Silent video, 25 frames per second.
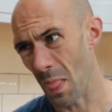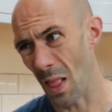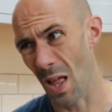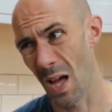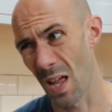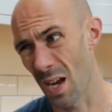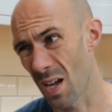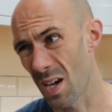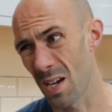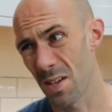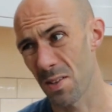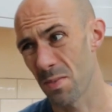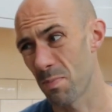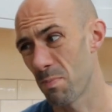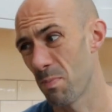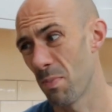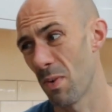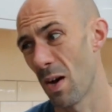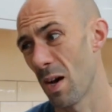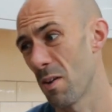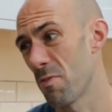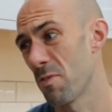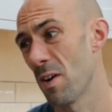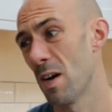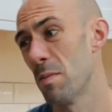And
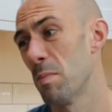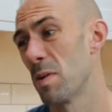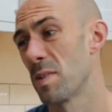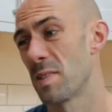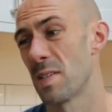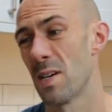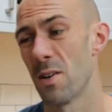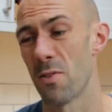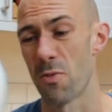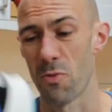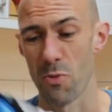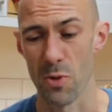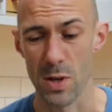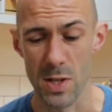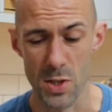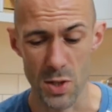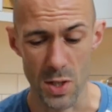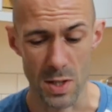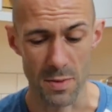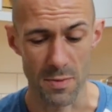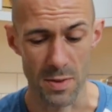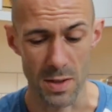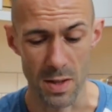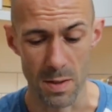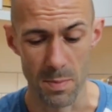I find myself
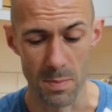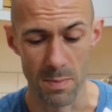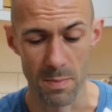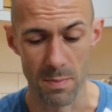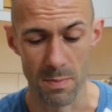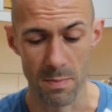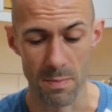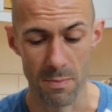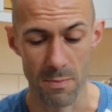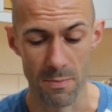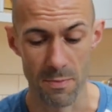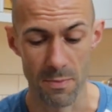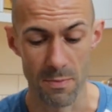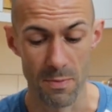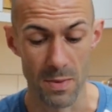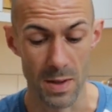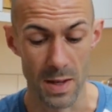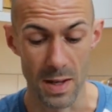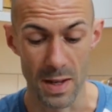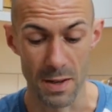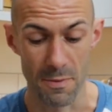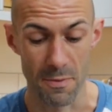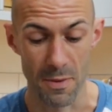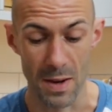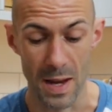reaching for them
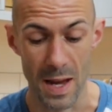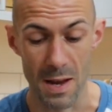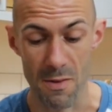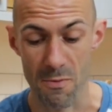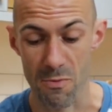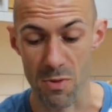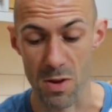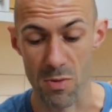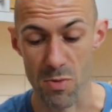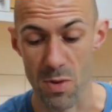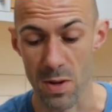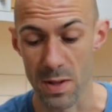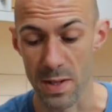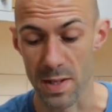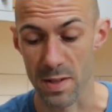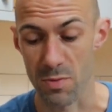for every run.